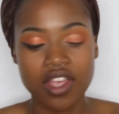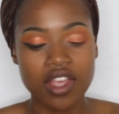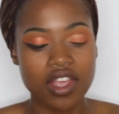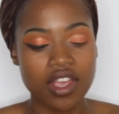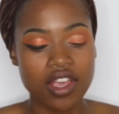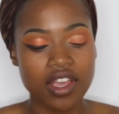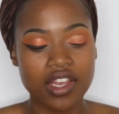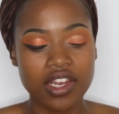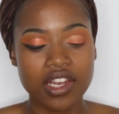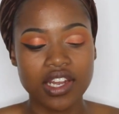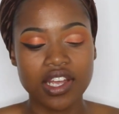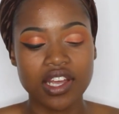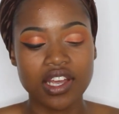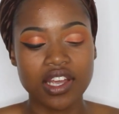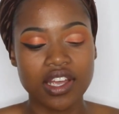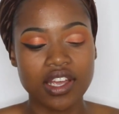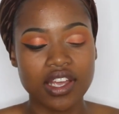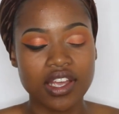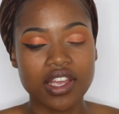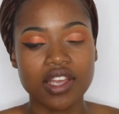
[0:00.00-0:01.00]
And
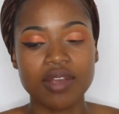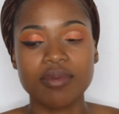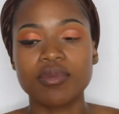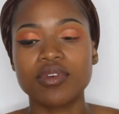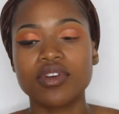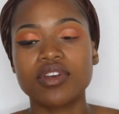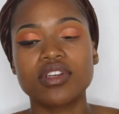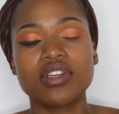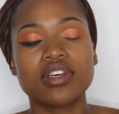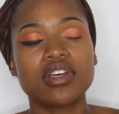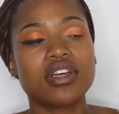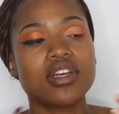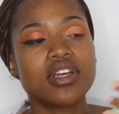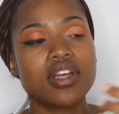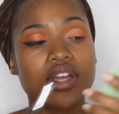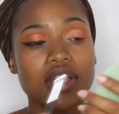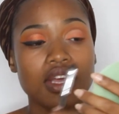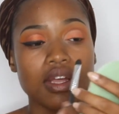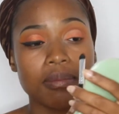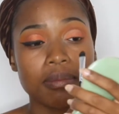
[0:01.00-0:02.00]
I am going to
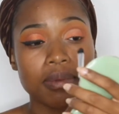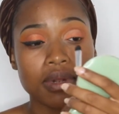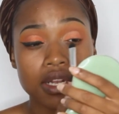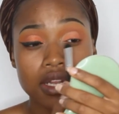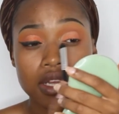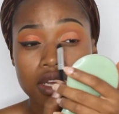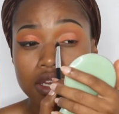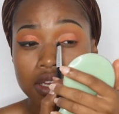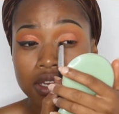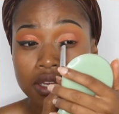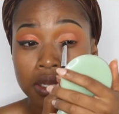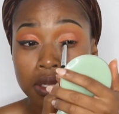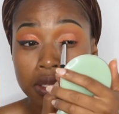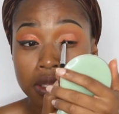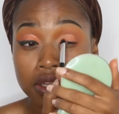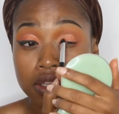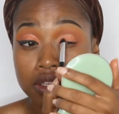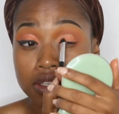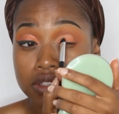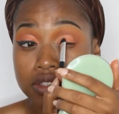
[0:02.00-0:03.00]
apply
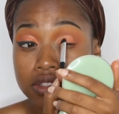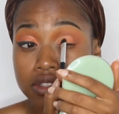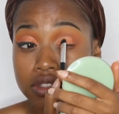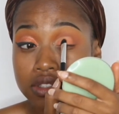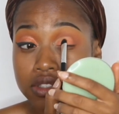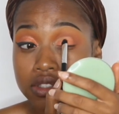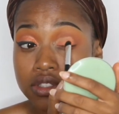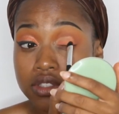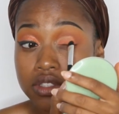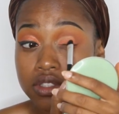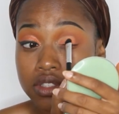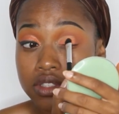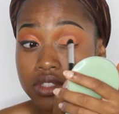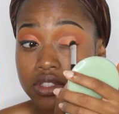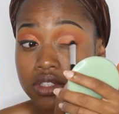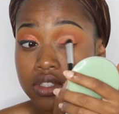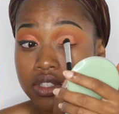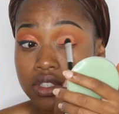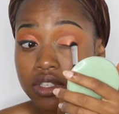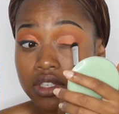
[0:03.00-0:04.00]
this
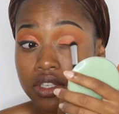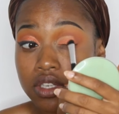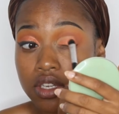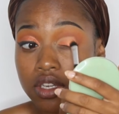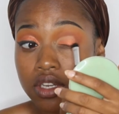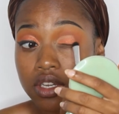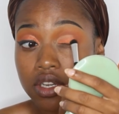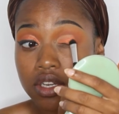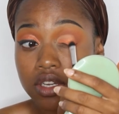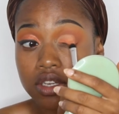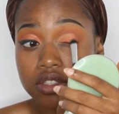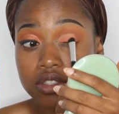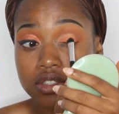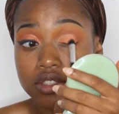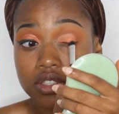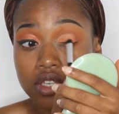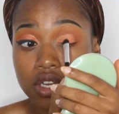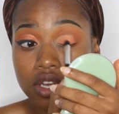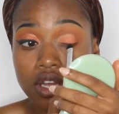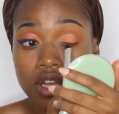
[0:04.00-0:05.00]
on
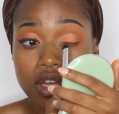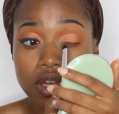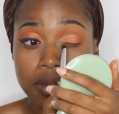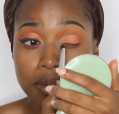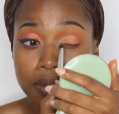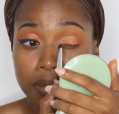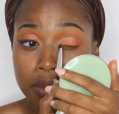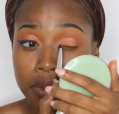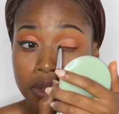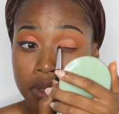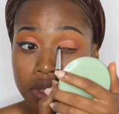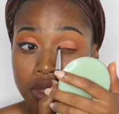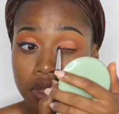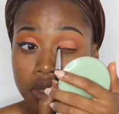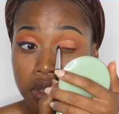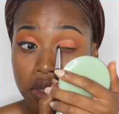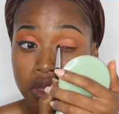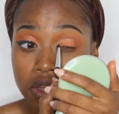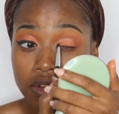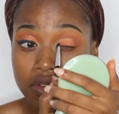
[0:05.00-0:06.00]
top
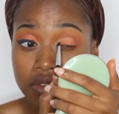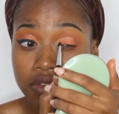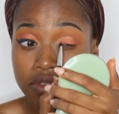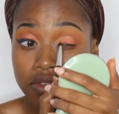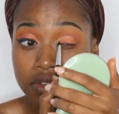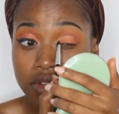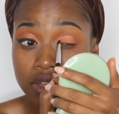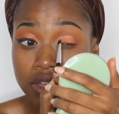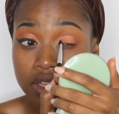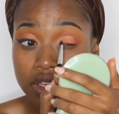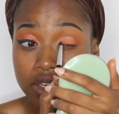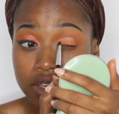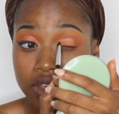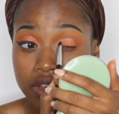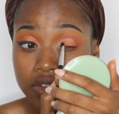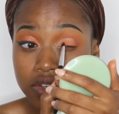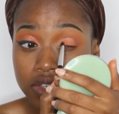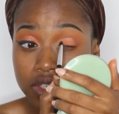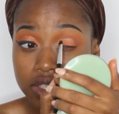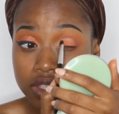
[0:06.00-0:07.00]
of the
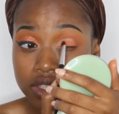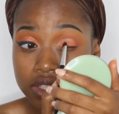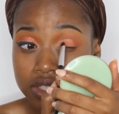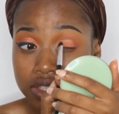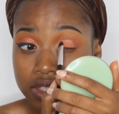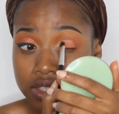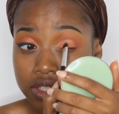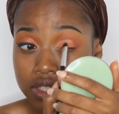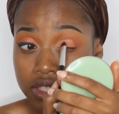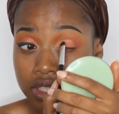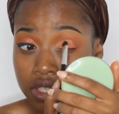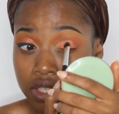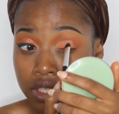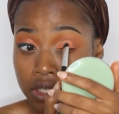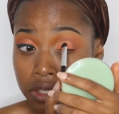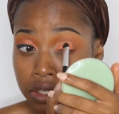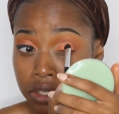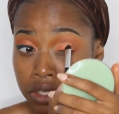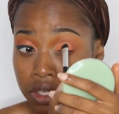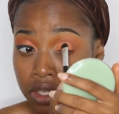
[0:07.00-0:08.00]
crease.
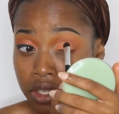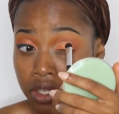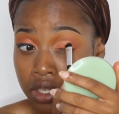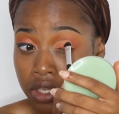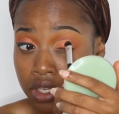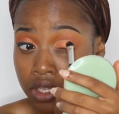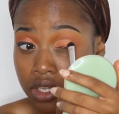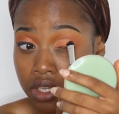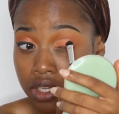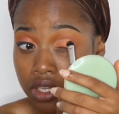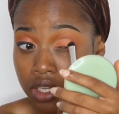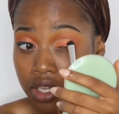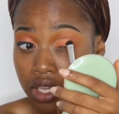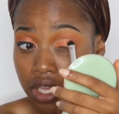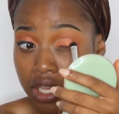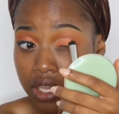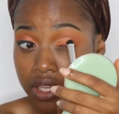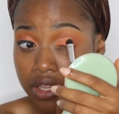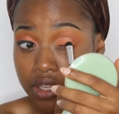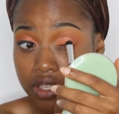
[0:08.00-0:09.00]

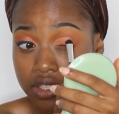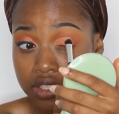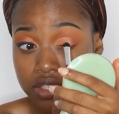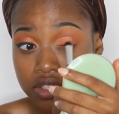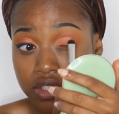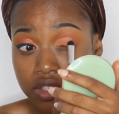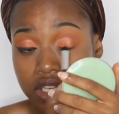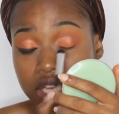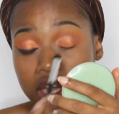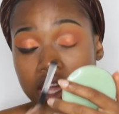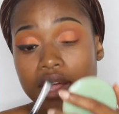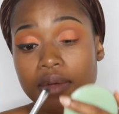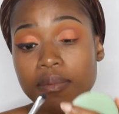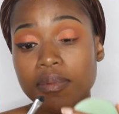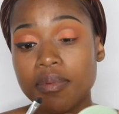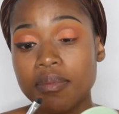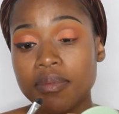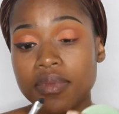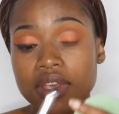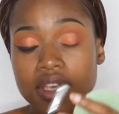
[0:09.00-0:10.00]
And this is going to
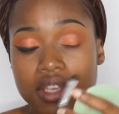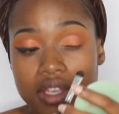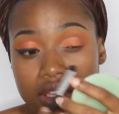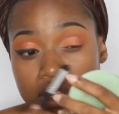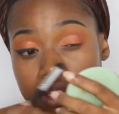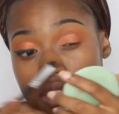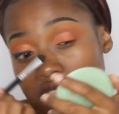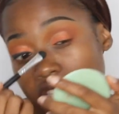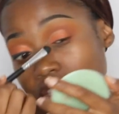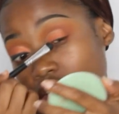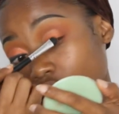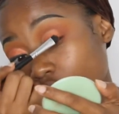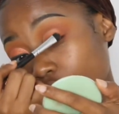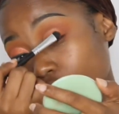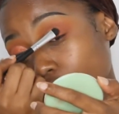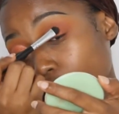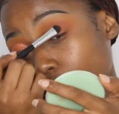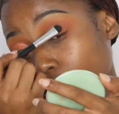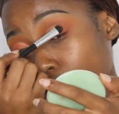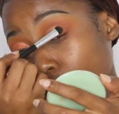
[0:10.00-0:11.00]
help make the
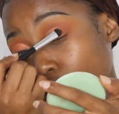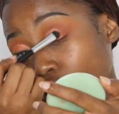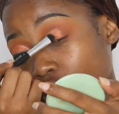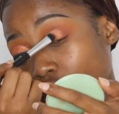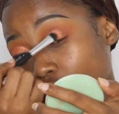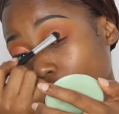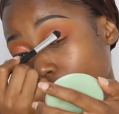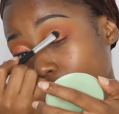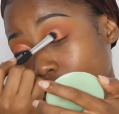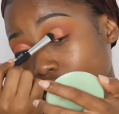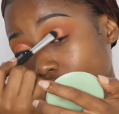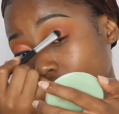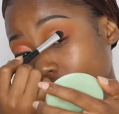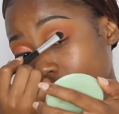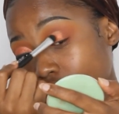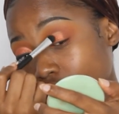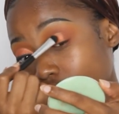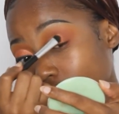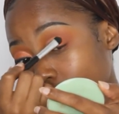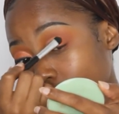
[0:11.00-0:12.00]
shadow more vibrant.